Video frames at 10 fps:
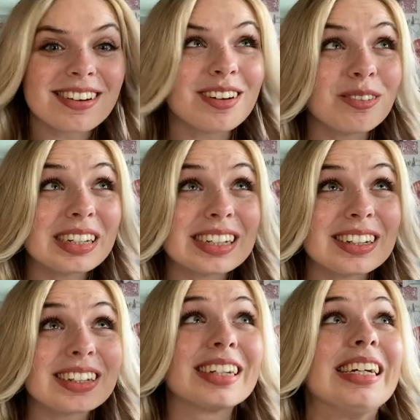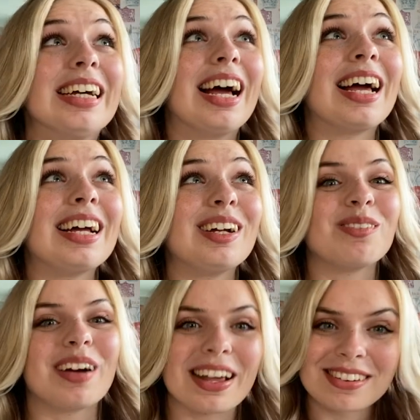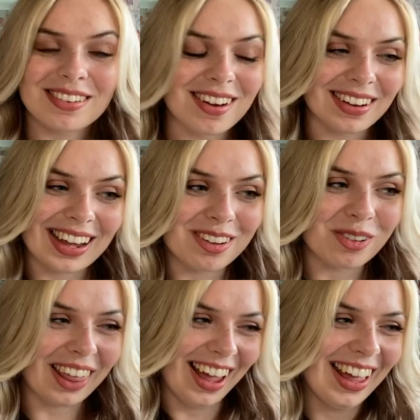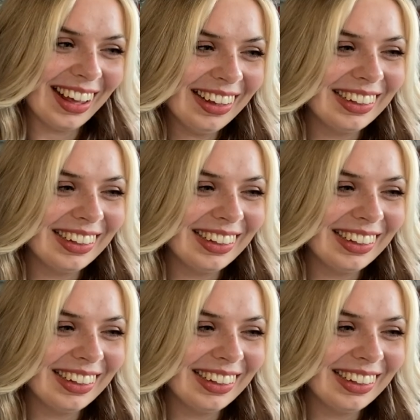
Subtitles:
Oh my god. I still can't get over that.